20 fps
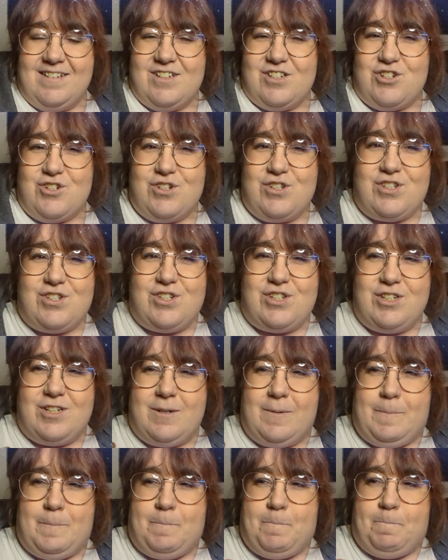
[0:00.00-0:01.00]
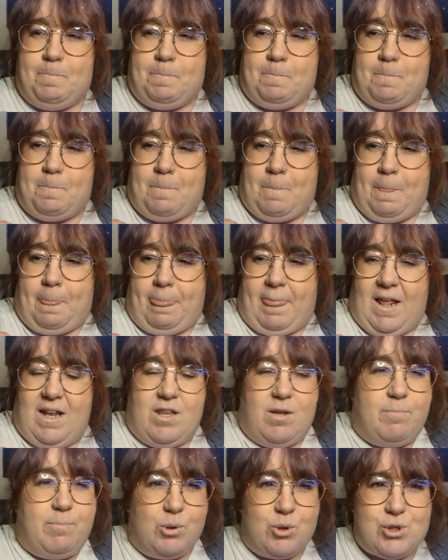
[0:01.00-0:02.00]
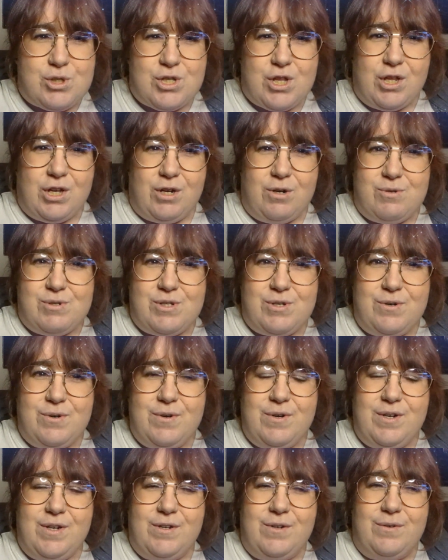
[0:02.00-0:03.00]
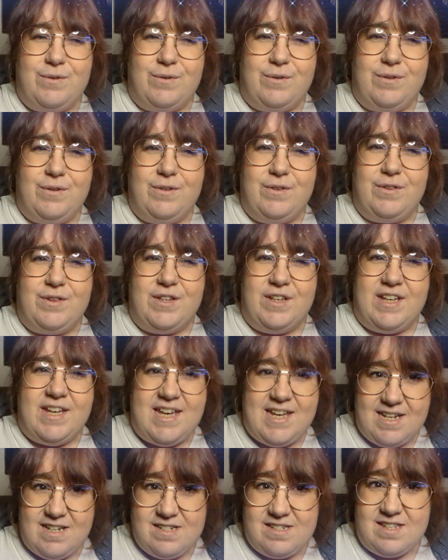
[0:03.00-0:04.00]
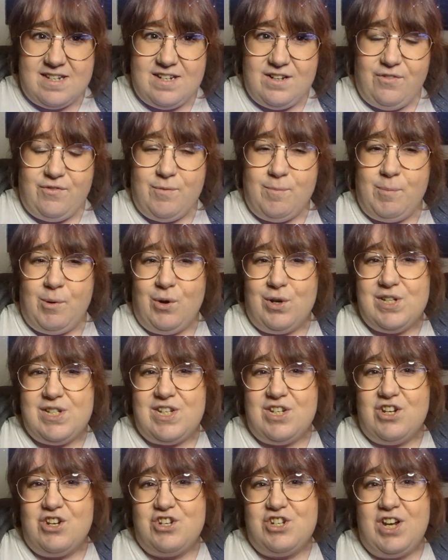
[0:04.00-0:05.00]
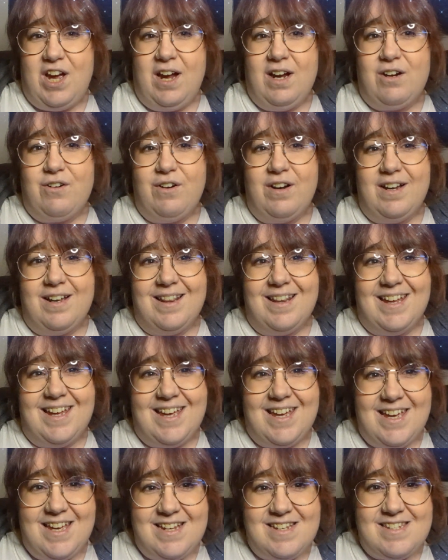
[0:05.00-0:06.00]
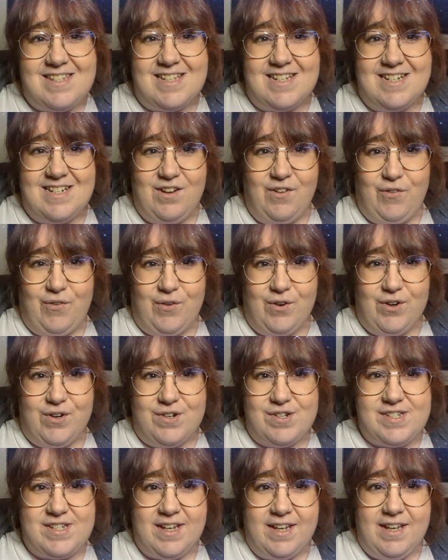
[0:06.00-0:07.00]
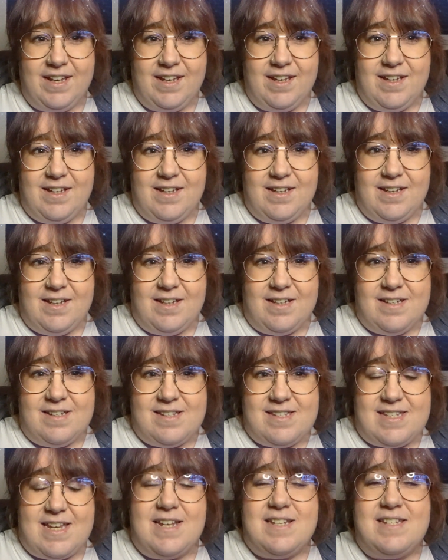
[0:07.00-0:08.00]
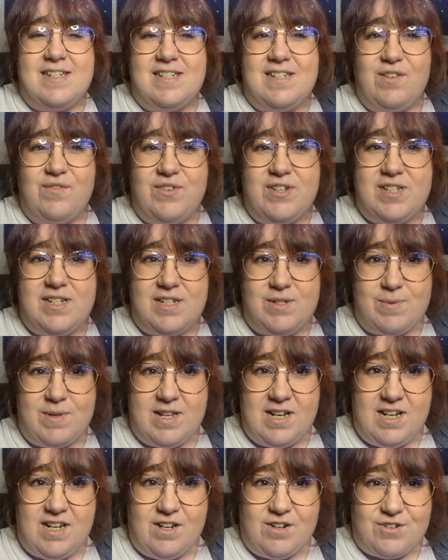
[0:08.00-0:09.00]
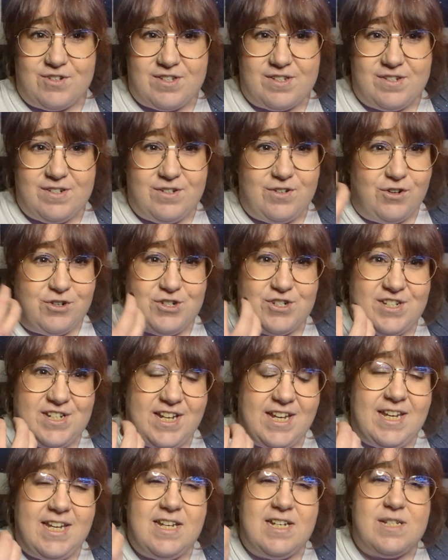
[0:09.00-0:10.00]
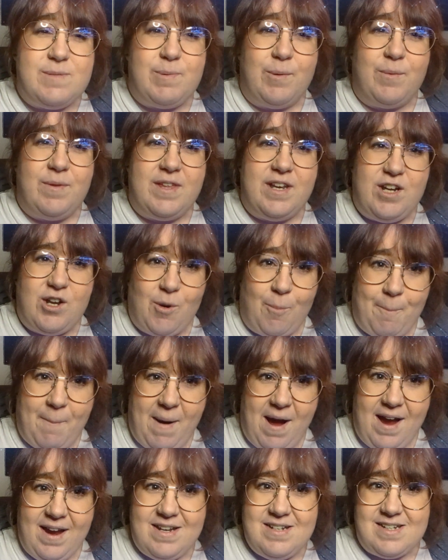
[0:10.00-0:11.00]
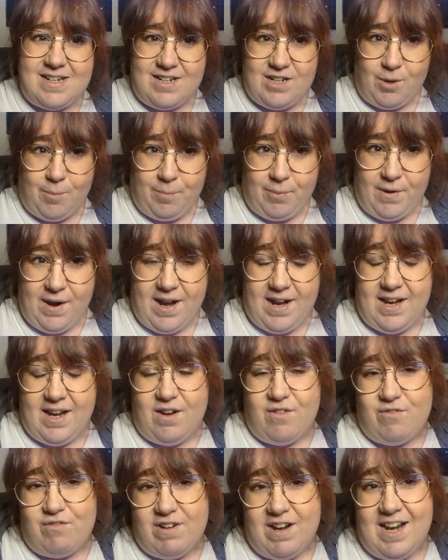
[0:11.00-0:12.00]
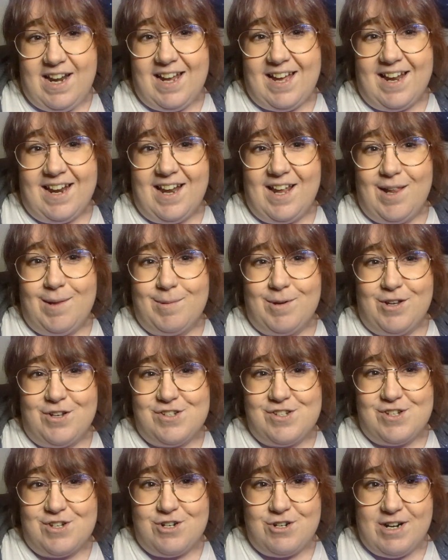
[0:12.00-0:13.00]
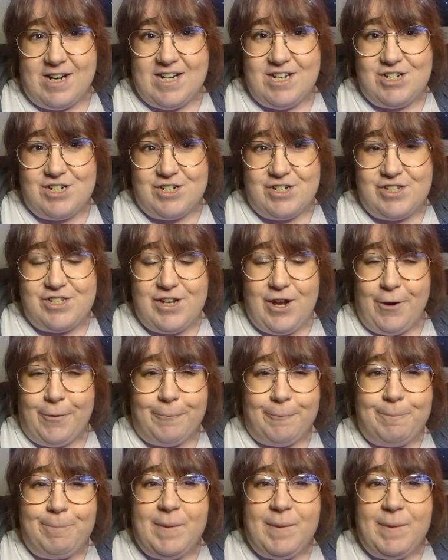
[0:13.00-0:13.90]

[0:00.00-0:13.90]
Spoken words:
just the buzz that goes through you, that hits the different points in your chakra, and that hits the different sensitivities within your, not just your ears, but within your mind and your brain. It really can help concentration. So